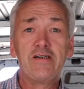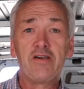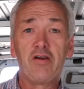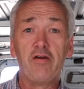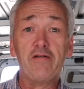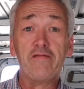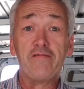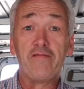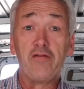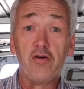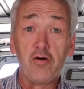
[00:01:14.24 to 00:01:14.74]

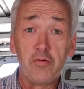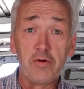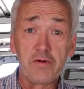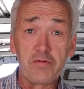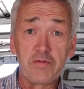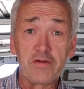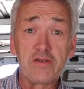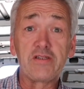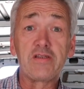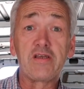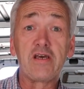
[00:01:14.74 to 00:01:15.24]
going forward
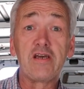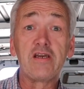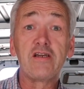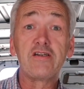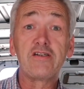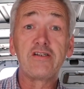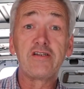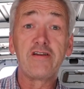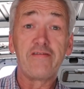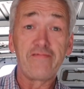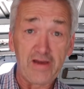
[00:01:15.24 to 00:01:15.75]
with
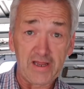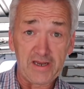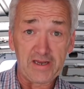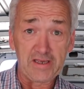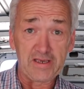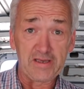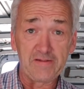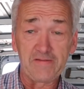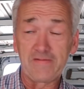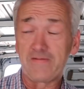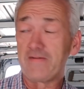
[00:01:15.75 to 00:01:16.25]

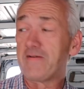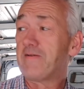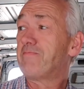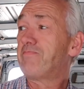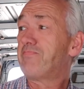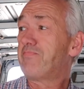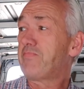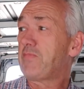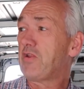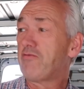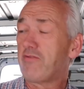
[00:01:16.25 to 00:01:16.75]
Shenanigans.
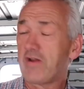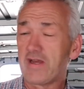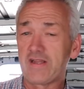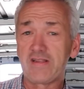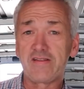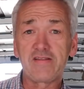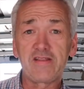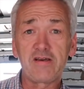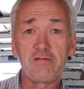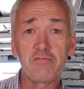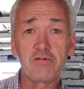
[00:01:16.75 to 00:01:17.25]

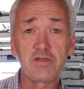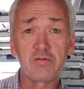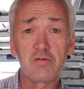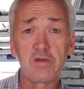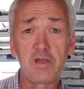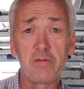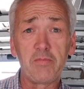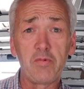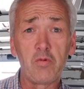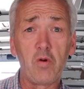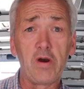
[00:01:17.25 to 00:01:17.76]
Right, that was
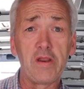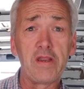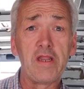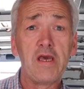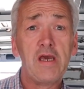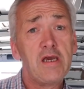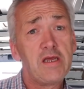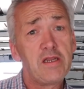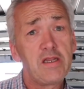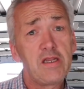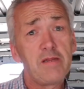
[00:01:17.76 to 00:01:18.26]
number one.
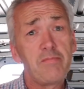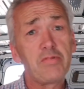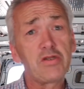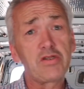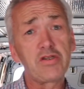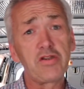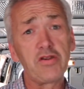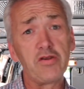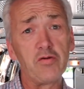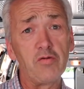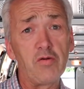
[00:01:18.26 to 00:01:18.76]
Number
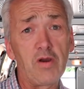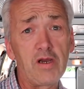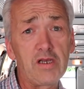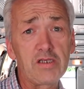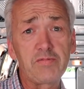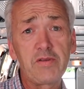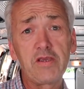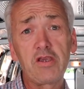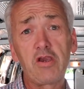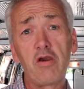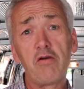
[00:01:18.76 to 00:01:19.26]
two,
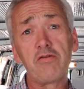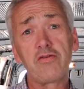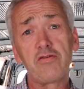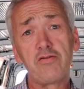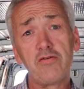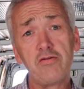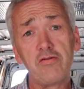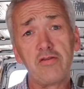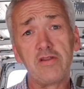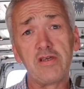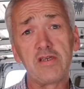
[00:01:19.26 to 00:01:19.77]
as we go
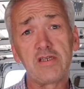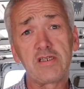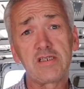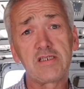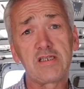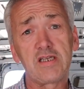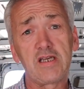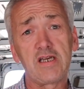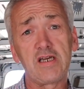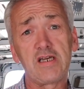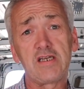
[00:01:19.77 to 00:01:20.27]
through
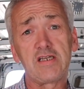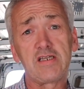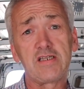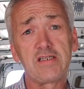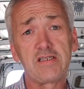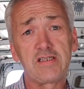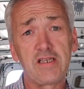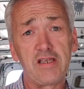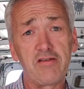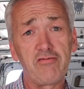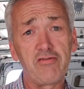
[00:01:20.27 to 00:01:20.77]
this
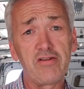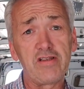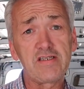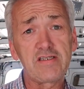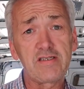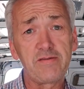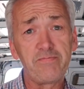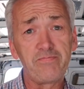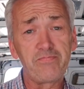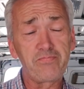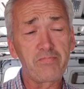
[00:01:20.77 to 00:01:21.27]
series,